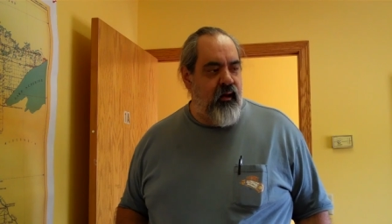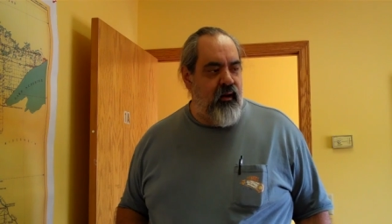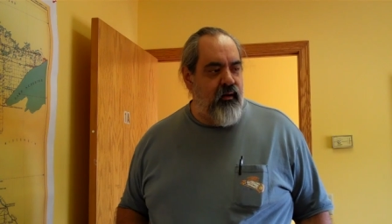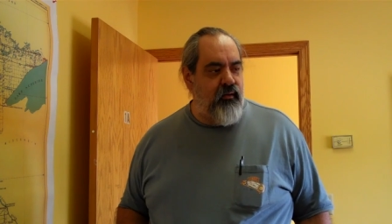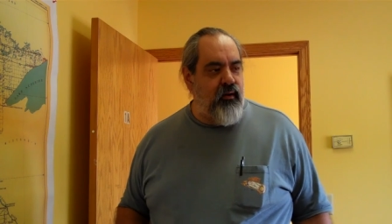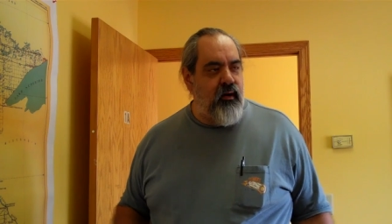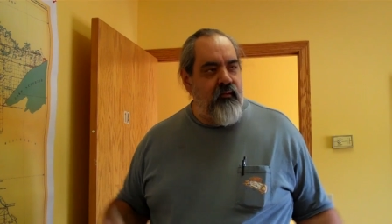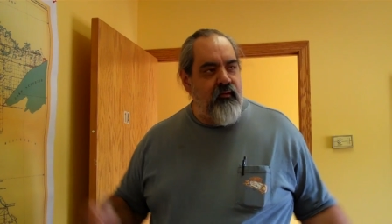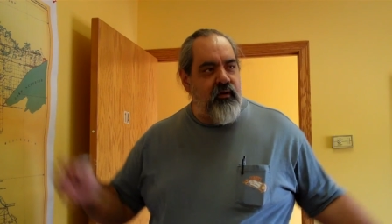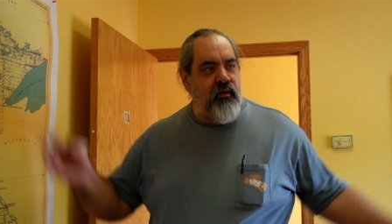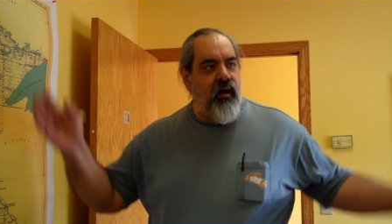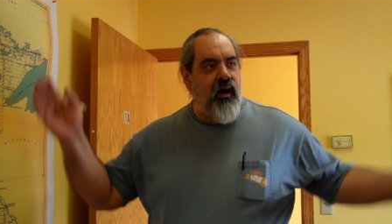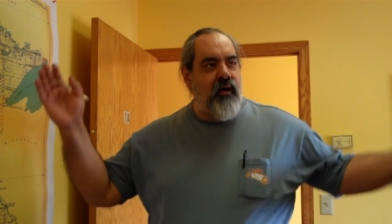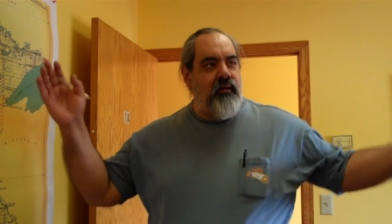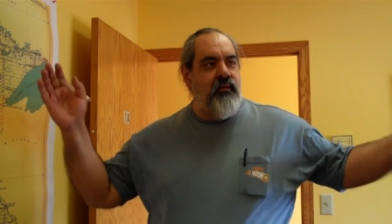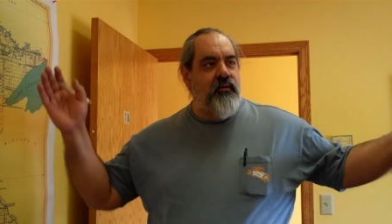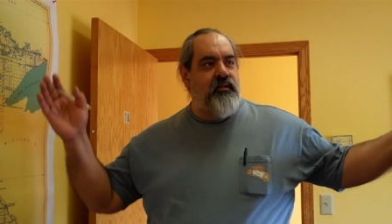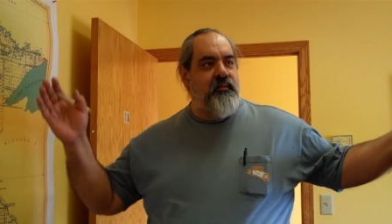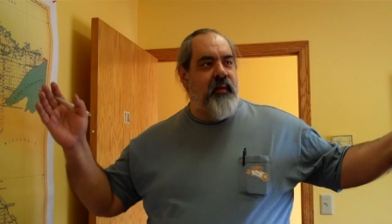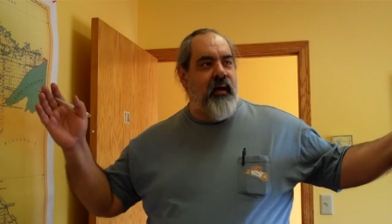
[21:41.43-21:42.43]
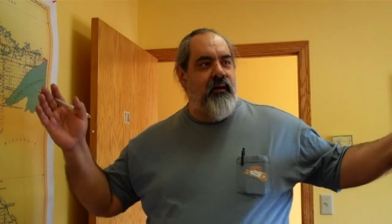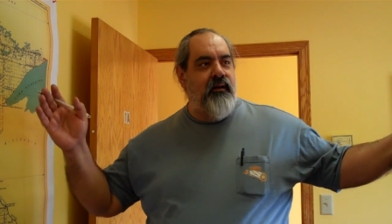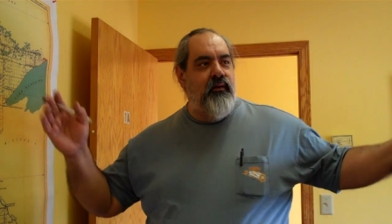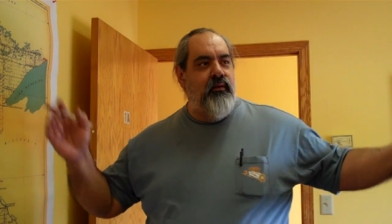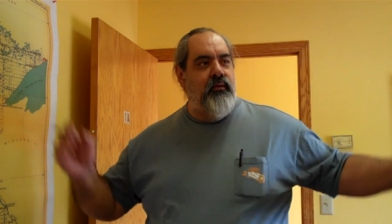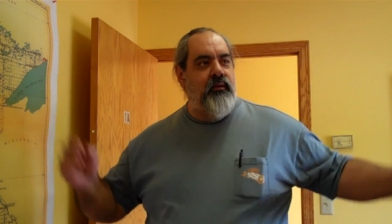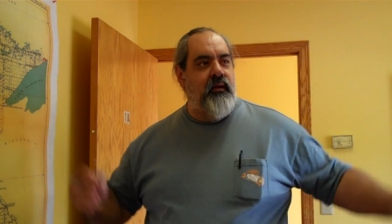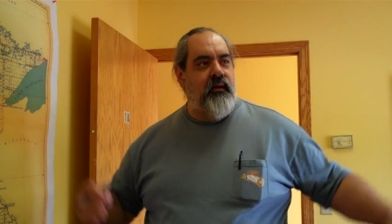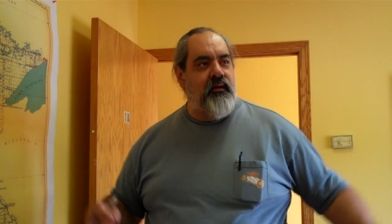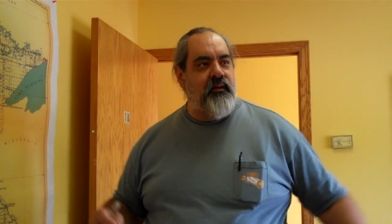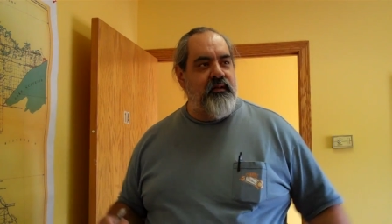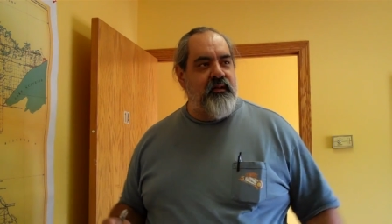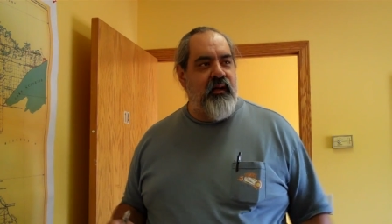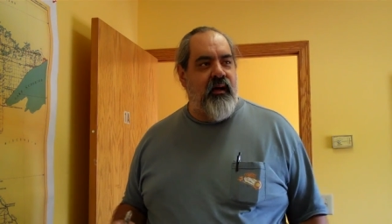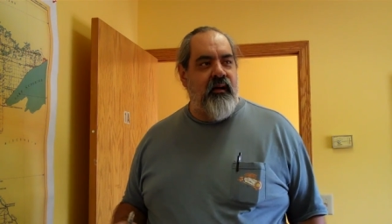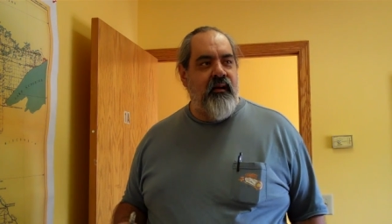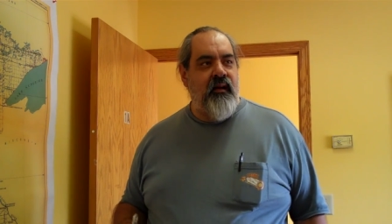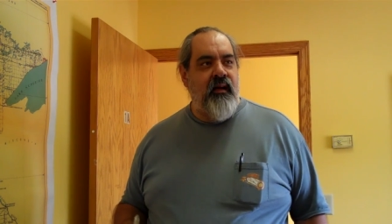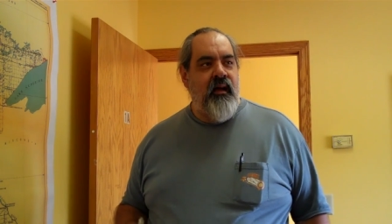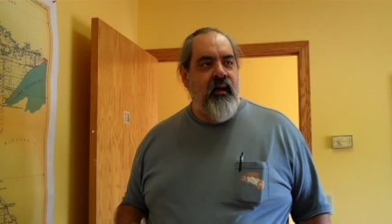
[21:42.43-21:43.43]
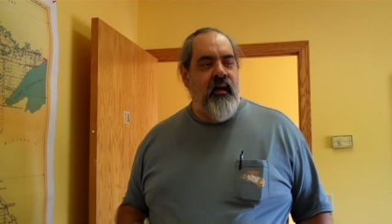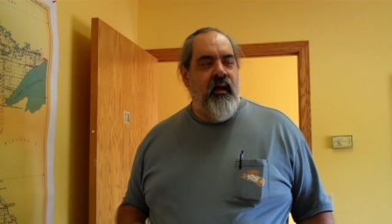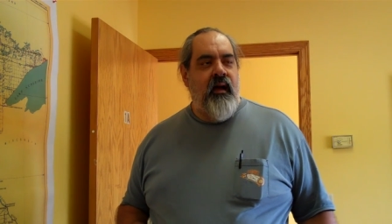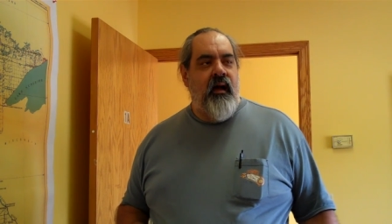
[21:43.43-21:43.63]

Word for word: You know, don't even talk to us about new deals yet.